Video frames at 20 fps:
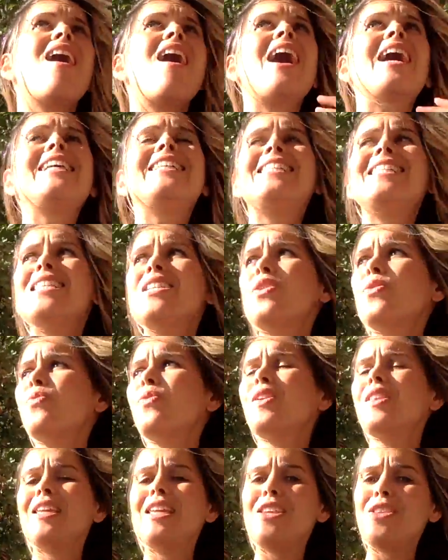I didn't
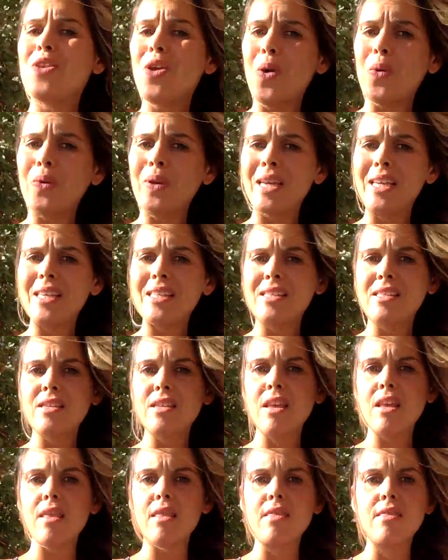really notice
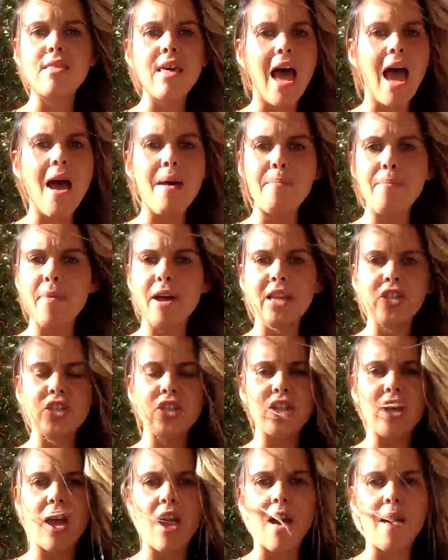that
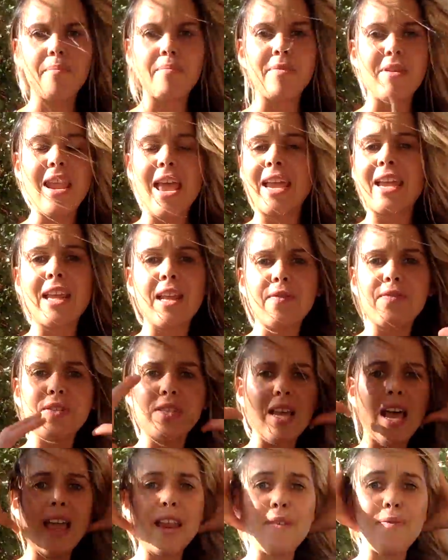much negative
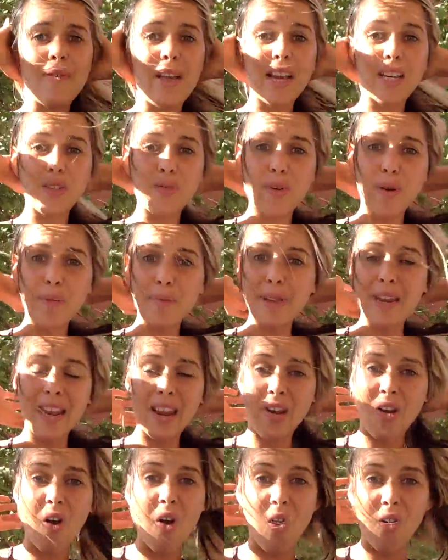side effects from it
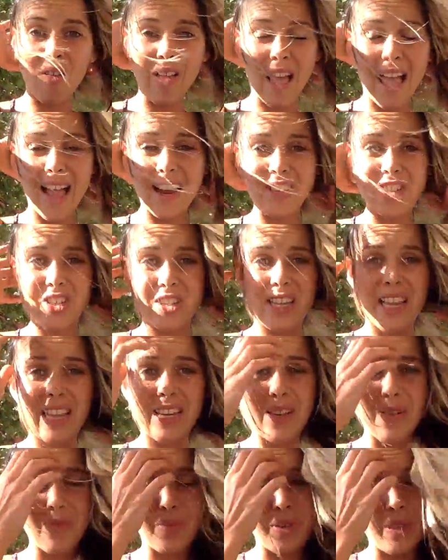at all. Actually, I
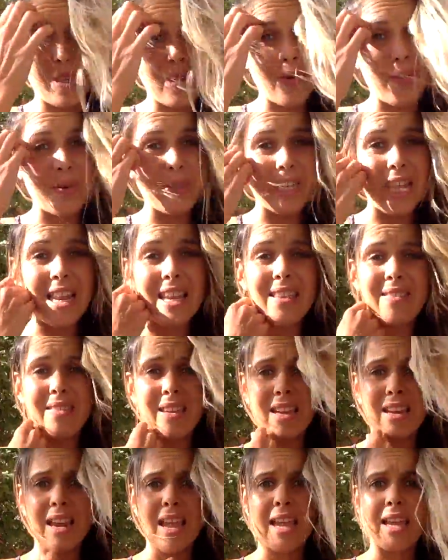didn't really notice
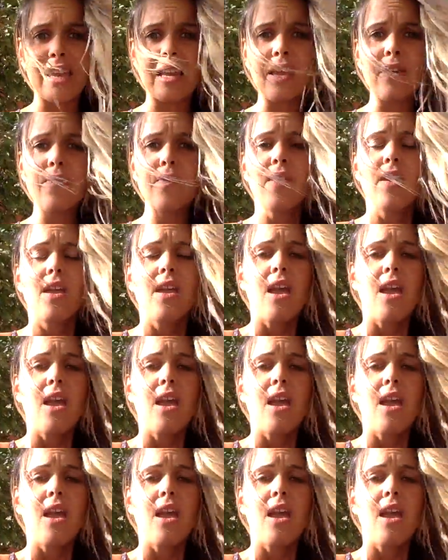anything negative.